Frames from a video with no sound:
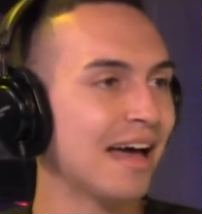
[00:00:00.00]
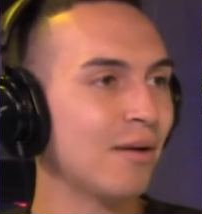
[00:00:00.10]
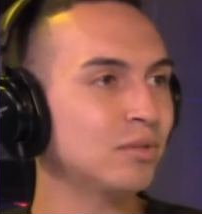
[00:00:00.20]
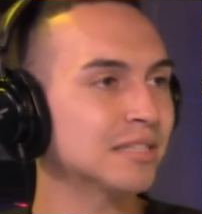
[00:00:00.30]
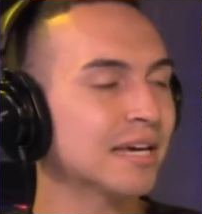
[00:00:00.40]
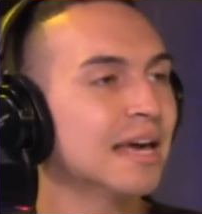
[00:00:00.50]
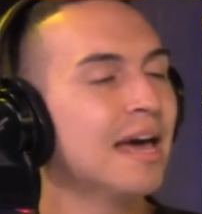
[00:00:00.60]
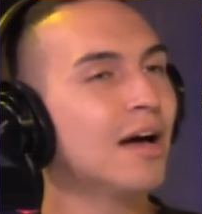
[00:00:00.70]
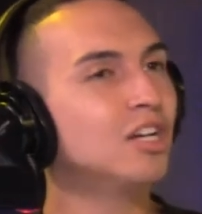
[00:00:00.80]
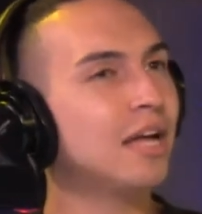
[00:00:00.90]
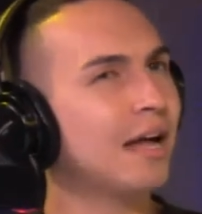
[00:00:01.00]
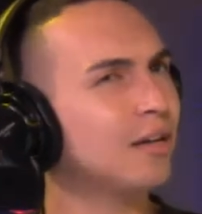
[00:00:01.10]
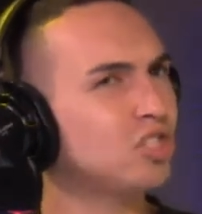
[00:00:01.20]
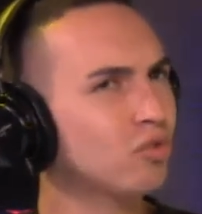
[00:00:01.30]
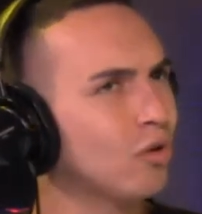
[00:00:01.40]
I was like,
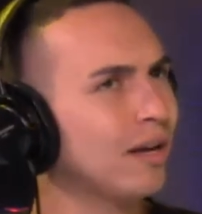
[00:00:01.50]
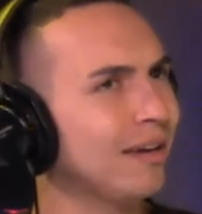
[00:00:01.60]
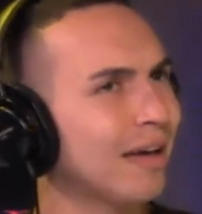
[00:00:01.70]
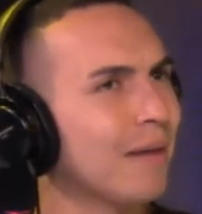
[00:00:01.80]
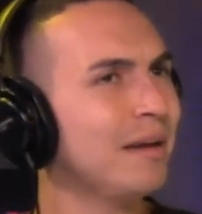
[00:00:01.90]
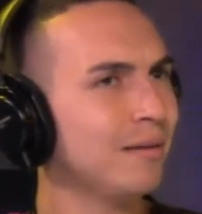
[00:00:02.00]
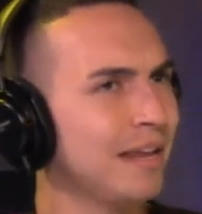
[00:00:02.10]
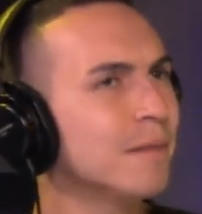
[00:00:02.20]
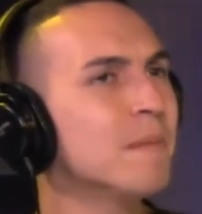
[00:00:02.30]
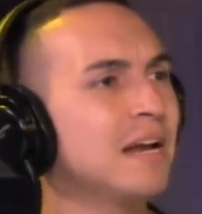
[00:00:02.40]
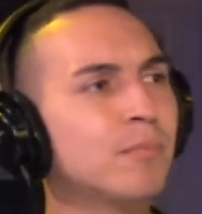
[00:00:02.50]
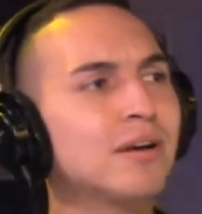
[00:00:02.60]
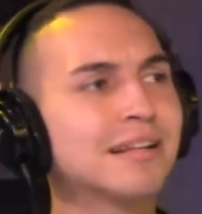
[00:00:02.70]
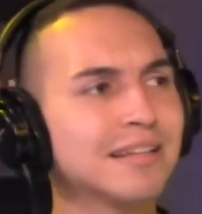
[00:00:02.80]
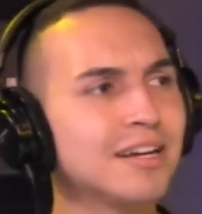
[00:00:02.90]
Troy. I mean, Nick made it
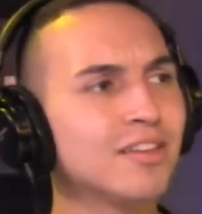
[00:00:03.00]
pretty I, clear